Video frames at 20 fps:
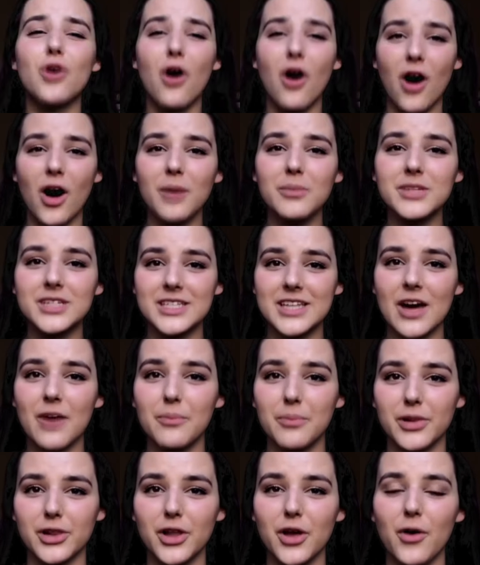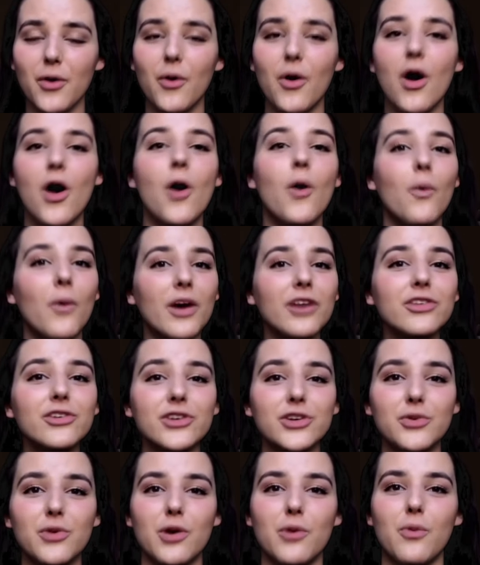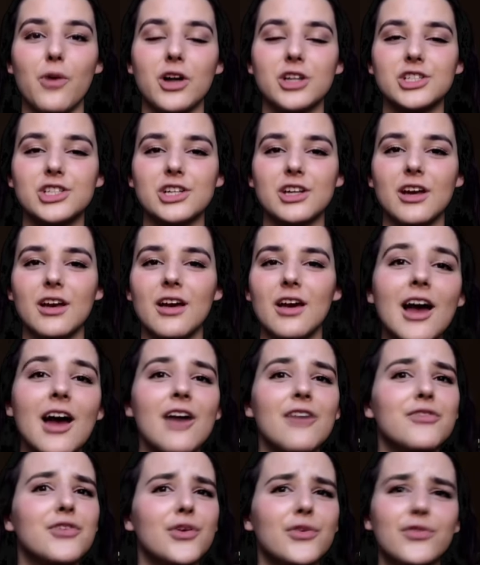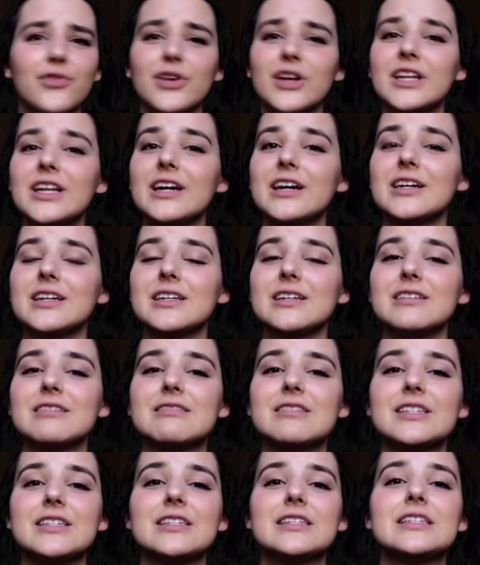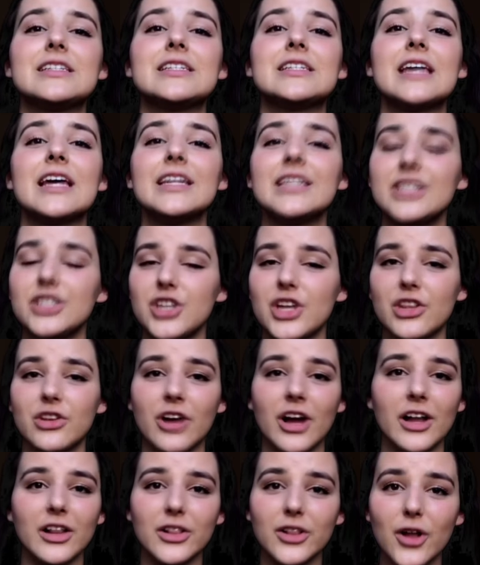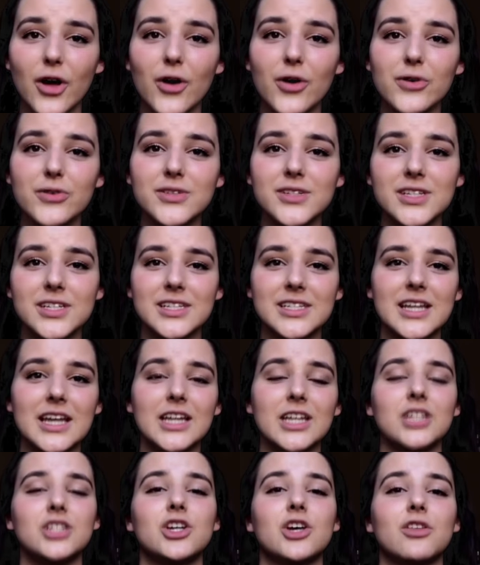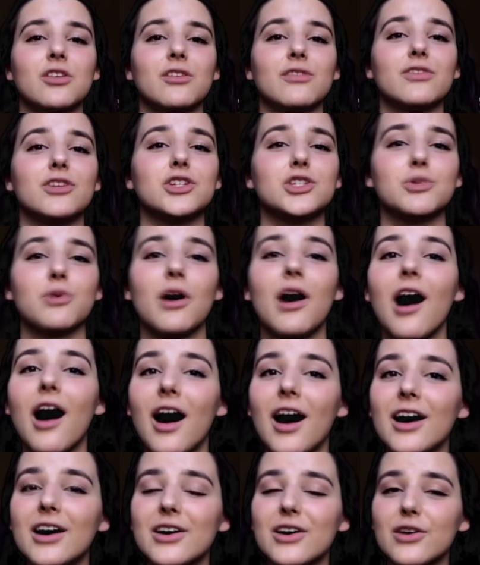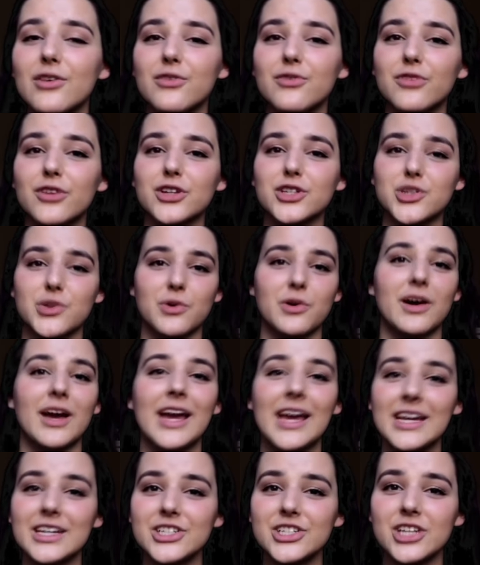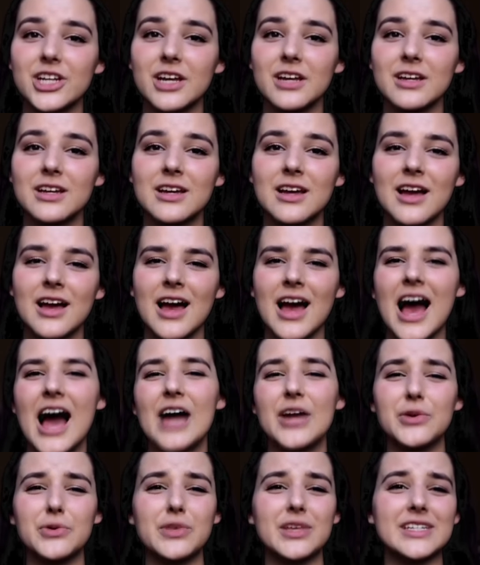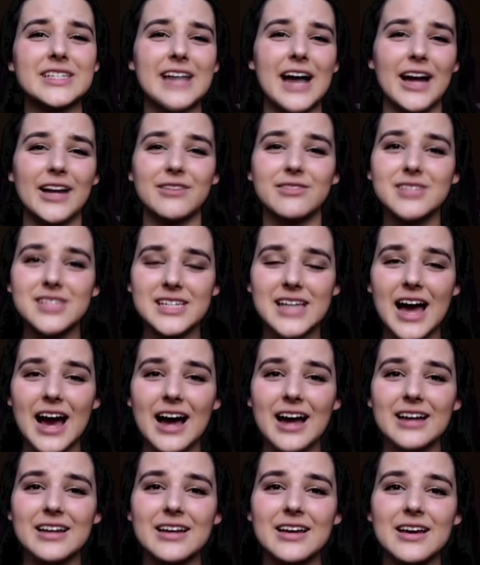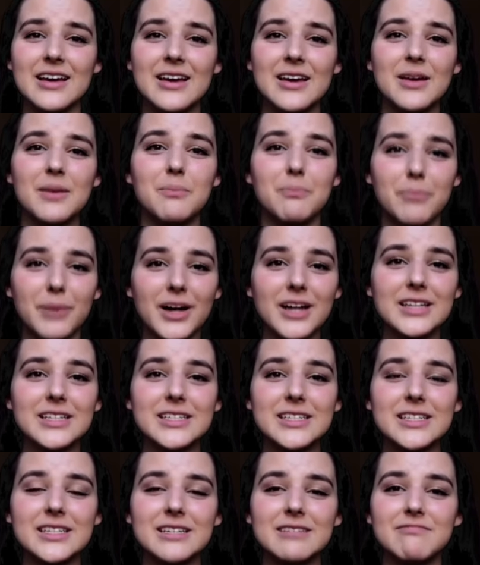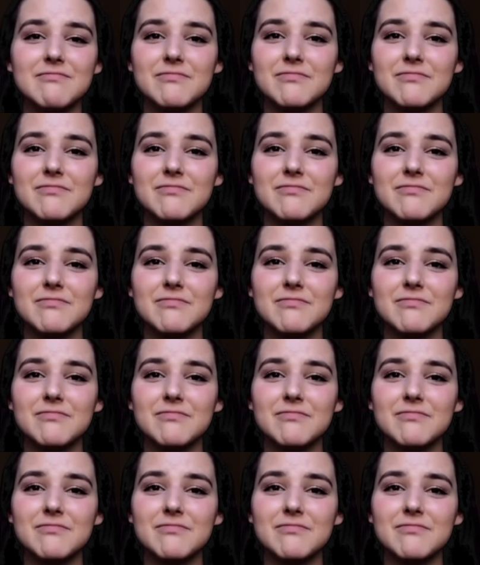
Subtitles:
comment down below whether you are watching. Feel free to send each other hellos, to send each other a virtual hug or a virtual handshake. I know that's kind of sad, but